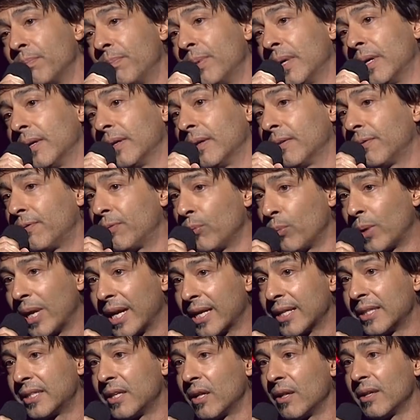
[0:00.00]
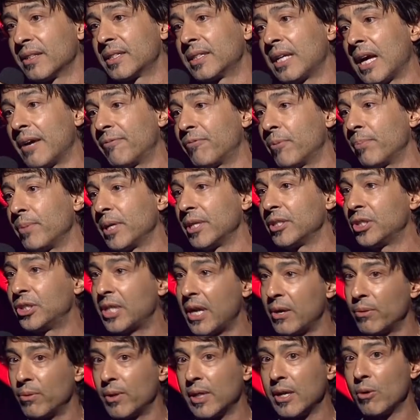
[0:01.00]
But from what I can tell, aside from being
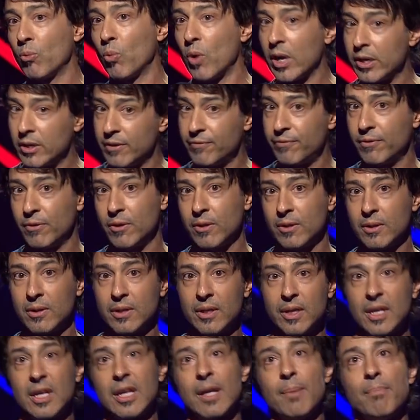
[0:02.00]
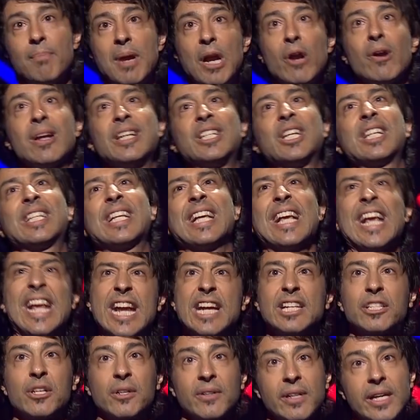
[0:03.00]
generally wonderful, marriage is
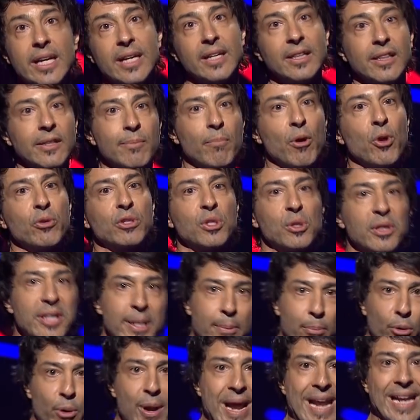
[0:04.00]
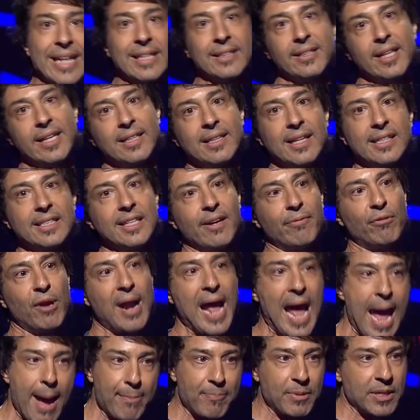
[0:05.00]
easily the most liberating thing that's ever
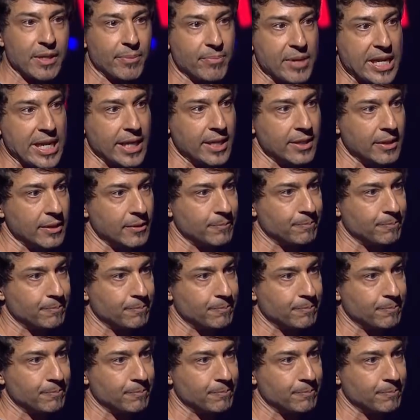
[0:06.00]
happened to me.